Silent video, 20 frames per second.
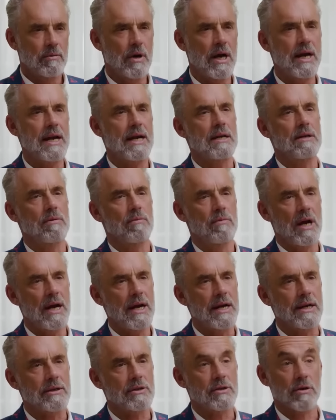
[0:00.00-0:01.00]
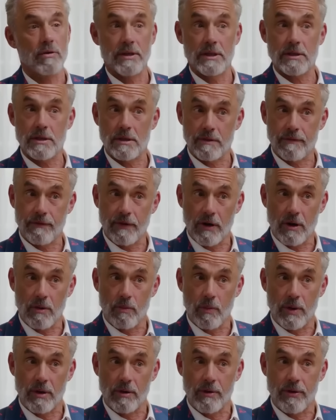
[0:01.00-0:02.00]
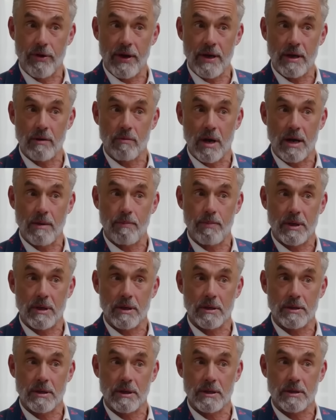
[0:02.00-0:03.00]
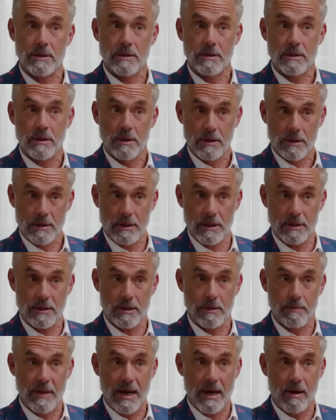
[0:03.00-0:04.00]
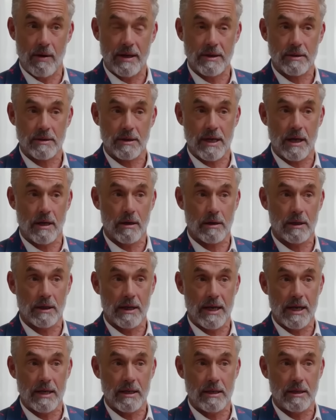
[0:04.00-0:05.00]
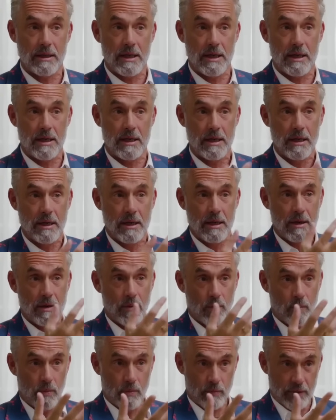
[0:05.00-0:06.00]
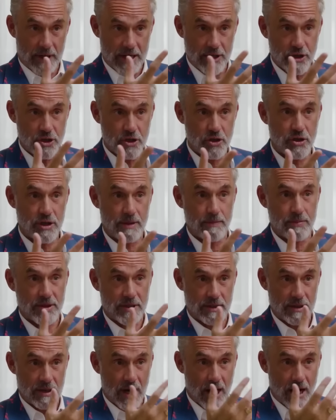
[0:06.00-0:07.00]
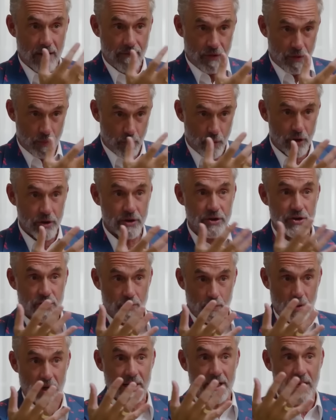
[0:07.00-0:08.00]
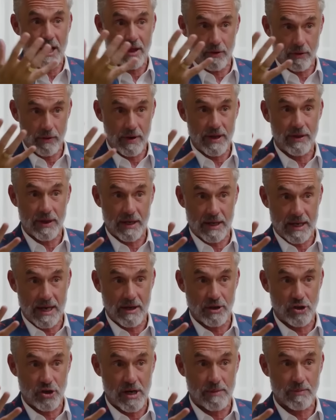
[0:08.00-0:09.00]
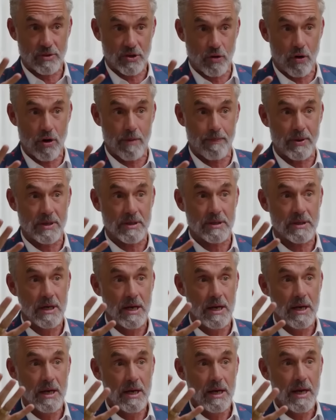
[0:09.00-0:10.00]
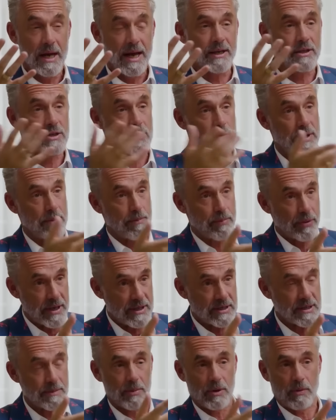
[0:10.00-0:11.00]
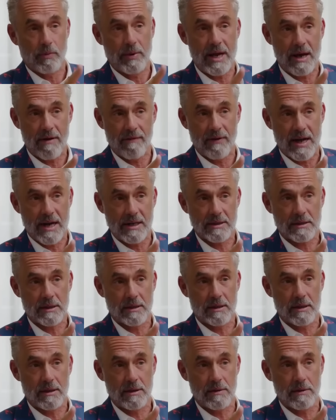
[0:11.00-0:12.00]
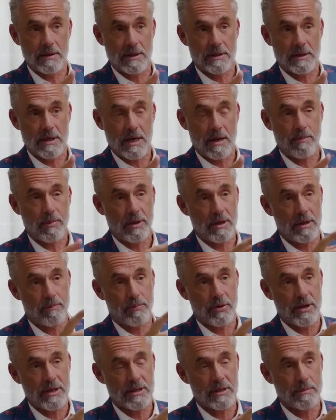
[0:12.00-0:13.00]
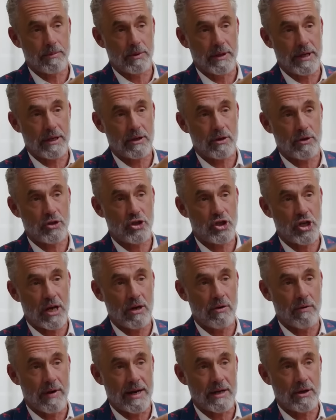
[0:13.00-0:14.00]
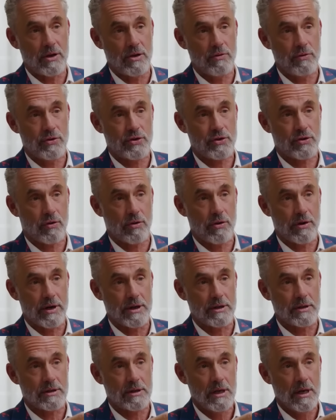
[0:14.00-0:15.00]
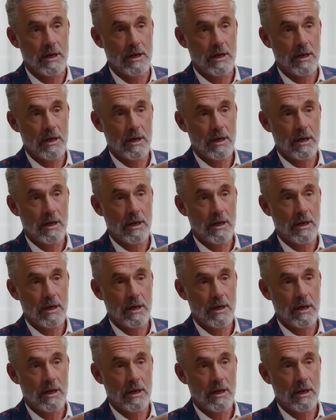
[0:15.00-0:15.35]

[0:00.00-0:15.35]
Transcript: Right, right. So this is a very weird thing, right? Because this system now has calculated the relationships of the words to one another in the King James Corpus. And so in principle, we haven't asked it to do this yet, but in principle, it could generate new stories